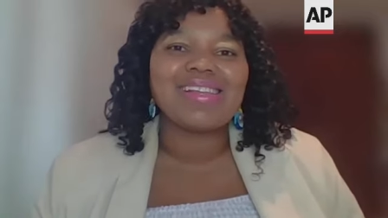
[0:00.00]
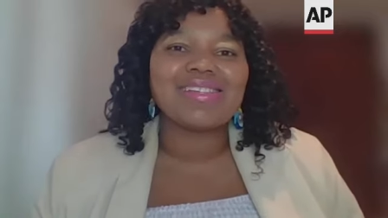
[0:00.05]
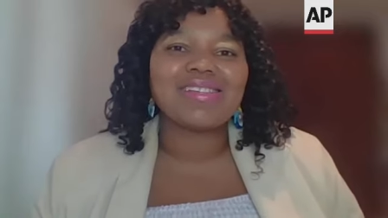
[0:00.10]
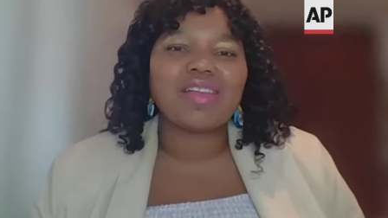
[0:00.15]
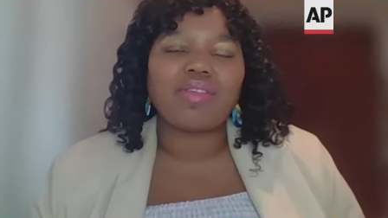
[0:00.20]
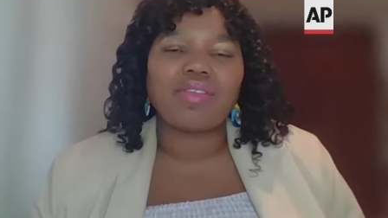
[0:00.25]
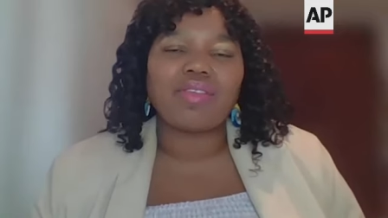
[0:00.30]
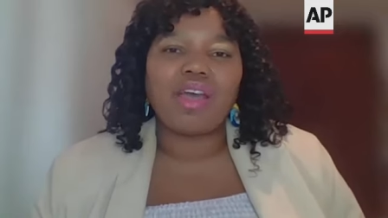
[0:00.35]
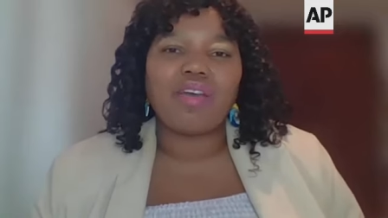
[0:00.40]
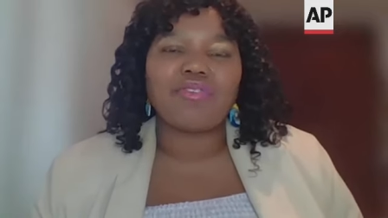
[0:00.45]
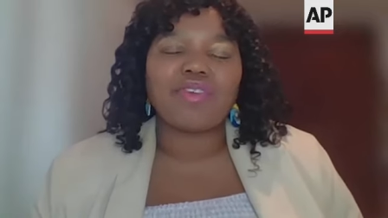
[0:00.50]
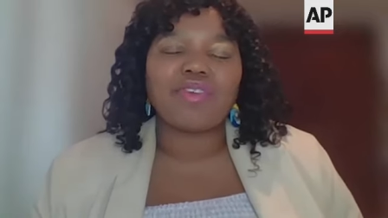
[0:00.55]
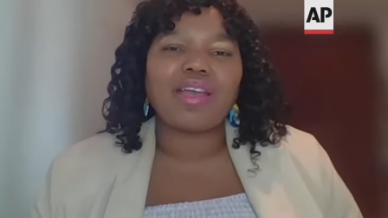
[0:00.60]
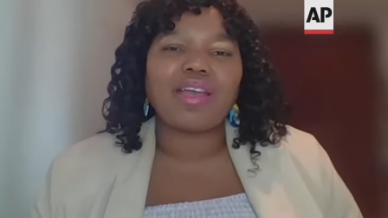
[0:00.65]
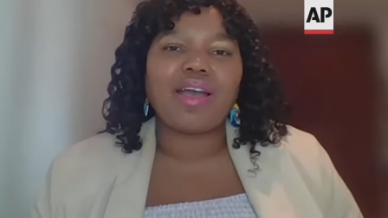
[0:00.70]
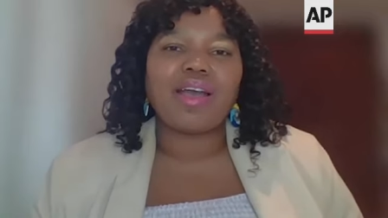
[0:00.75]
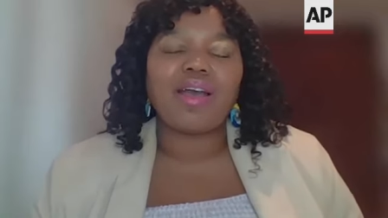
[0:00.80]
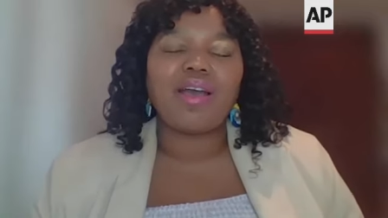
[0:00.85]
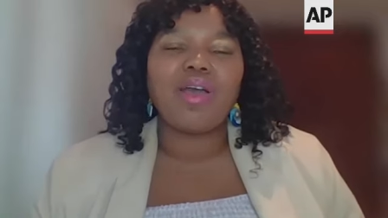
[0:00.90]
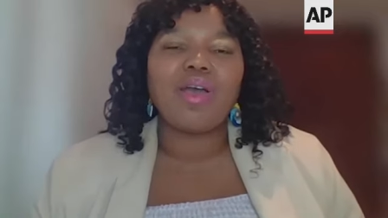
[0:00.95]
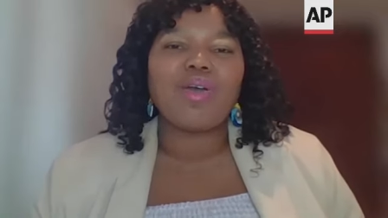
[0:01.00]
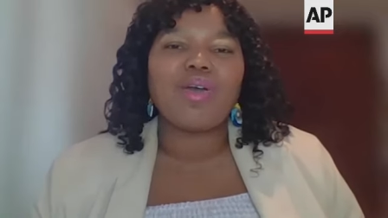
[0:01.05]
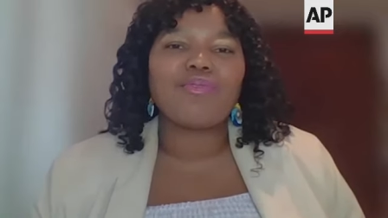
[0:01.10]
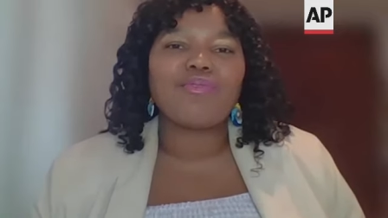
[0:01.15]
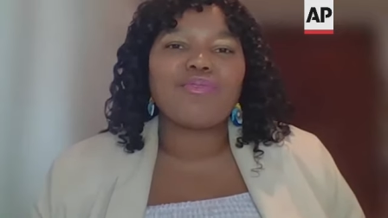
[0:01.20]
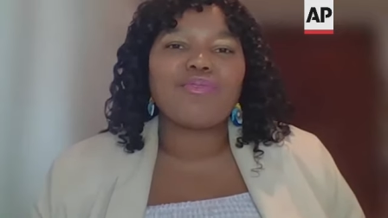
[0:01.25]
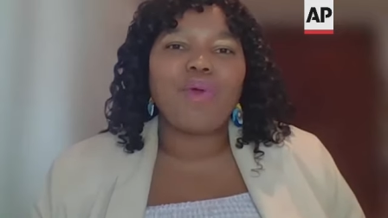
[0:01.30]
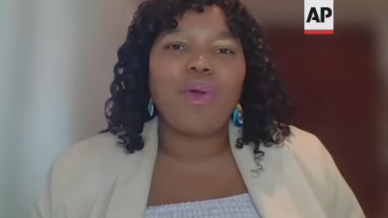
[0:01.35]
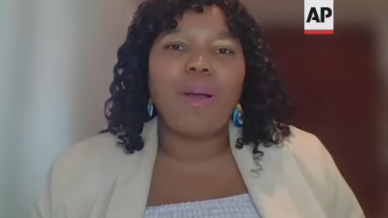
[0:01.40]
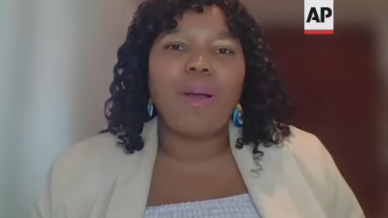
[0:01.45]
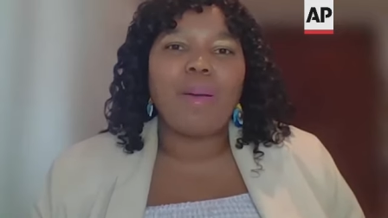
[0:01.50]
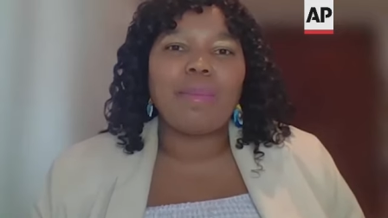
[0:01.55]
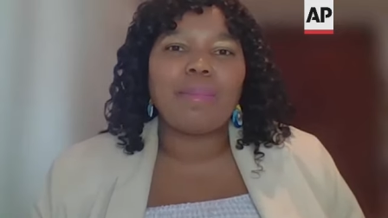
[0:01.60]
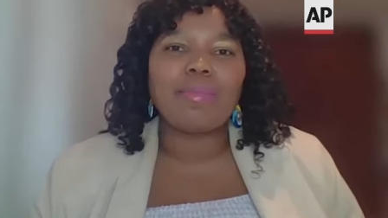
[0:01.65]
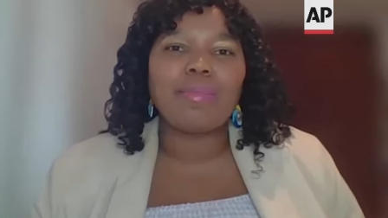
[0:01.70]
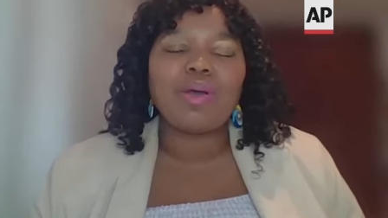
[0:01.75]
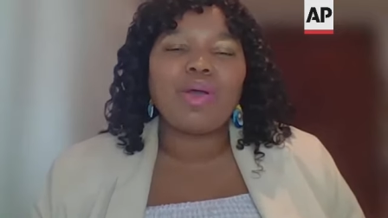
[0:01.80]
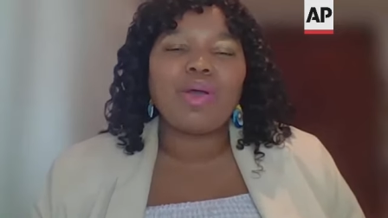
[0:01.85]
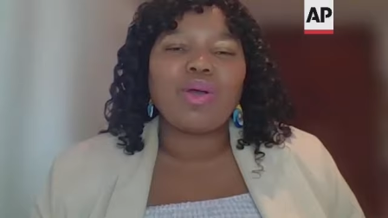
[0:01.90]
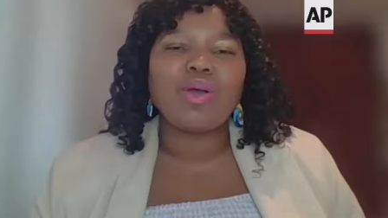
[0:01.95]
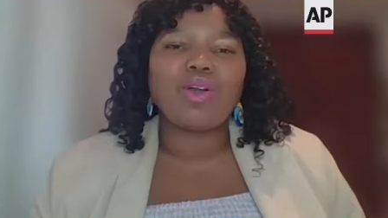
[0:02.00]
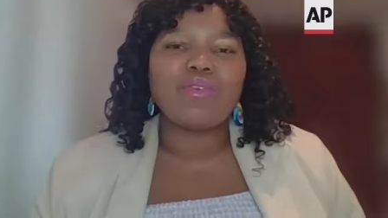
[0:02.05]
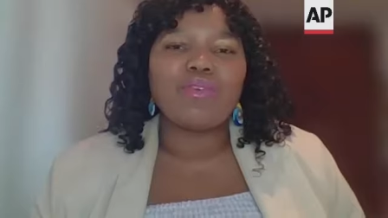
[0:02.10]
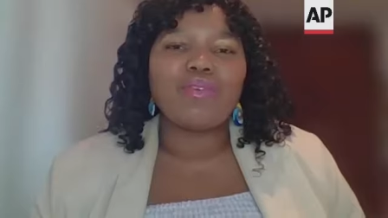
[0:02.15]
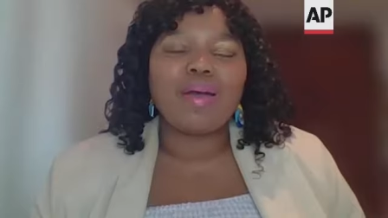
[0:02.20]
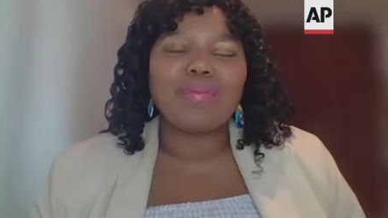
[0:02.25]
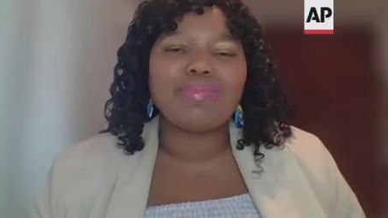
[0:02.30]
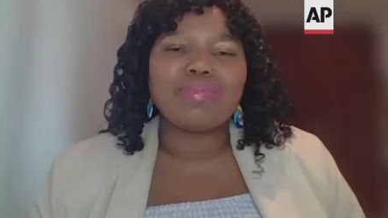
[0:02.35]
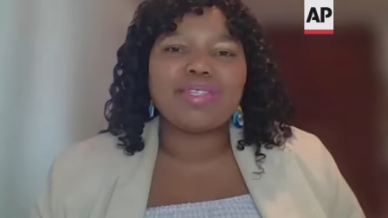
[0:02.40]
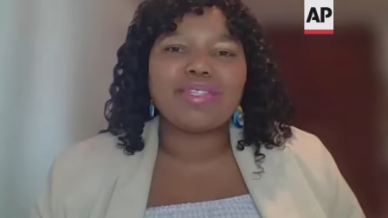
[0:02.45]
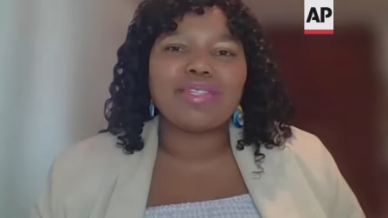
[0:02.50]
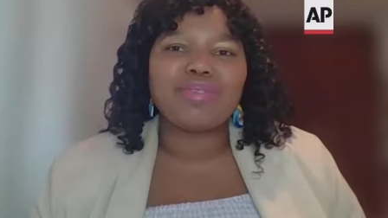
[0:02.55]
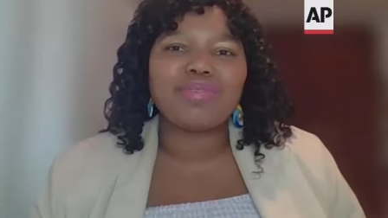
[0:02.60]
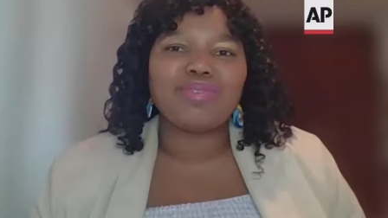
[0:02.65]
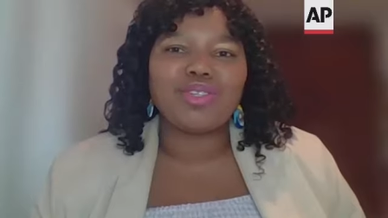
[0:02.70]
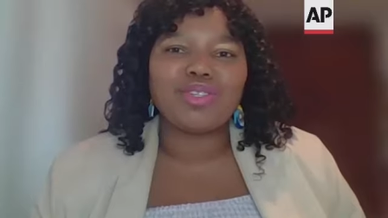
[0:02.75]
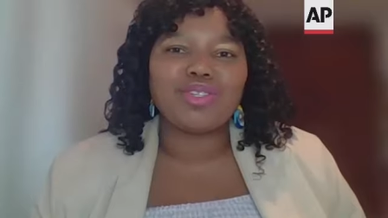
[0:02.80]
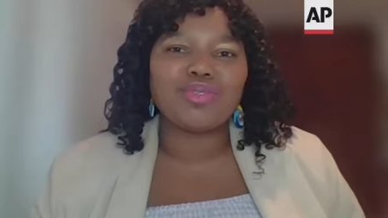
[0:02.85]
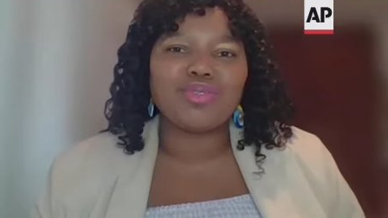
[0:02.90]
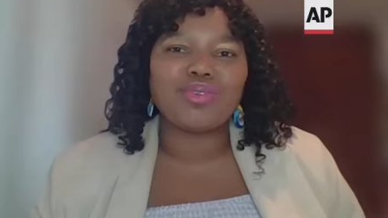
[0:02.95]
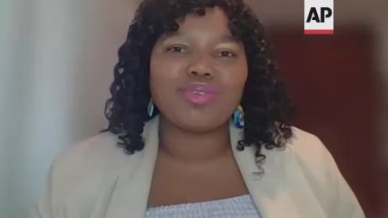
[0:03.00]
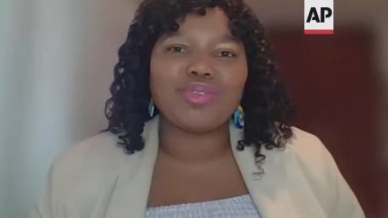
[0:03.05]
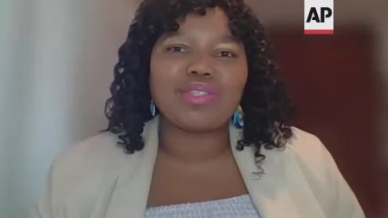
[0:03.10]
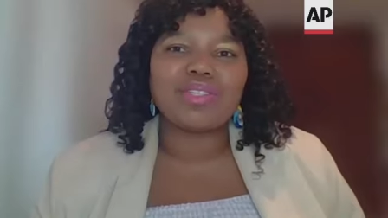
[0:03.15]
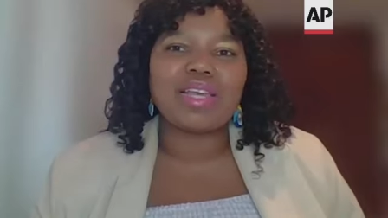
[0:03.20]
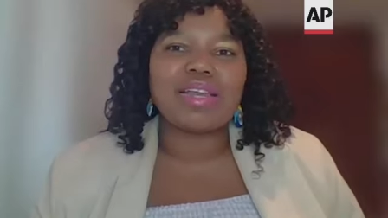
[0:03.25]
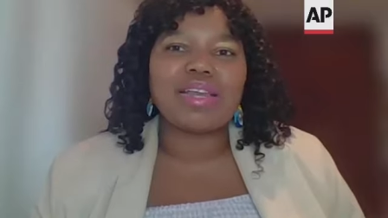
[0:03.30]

South Africa from corrupt individuals.